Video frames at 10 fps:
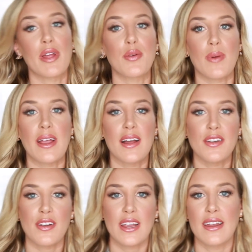like right on
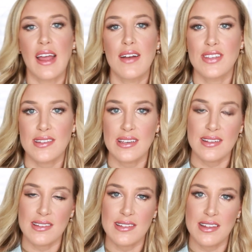your hand, obviously
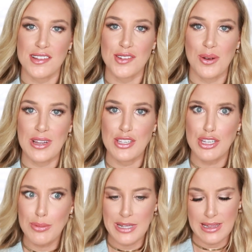because it says it's going
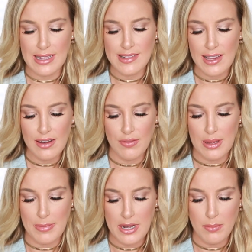to, but that's kind of
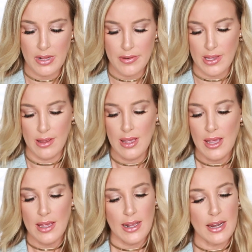like mind-blowing.
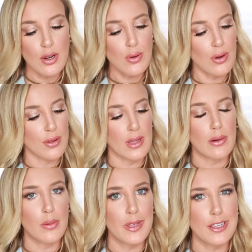Kind of cool. That
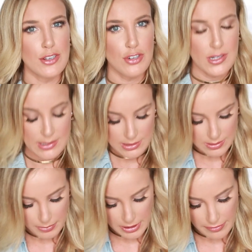will be interesting
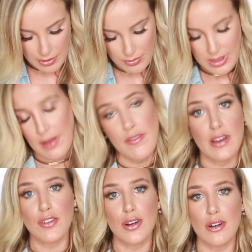to play around with. I've
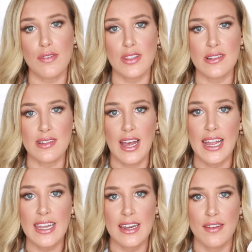never heard of this
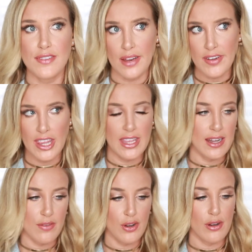line and I've definitely
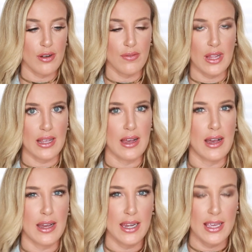never heard of like a
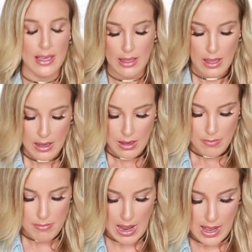honey
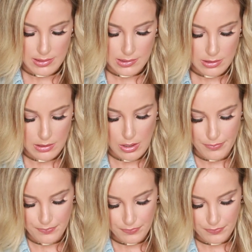mask. So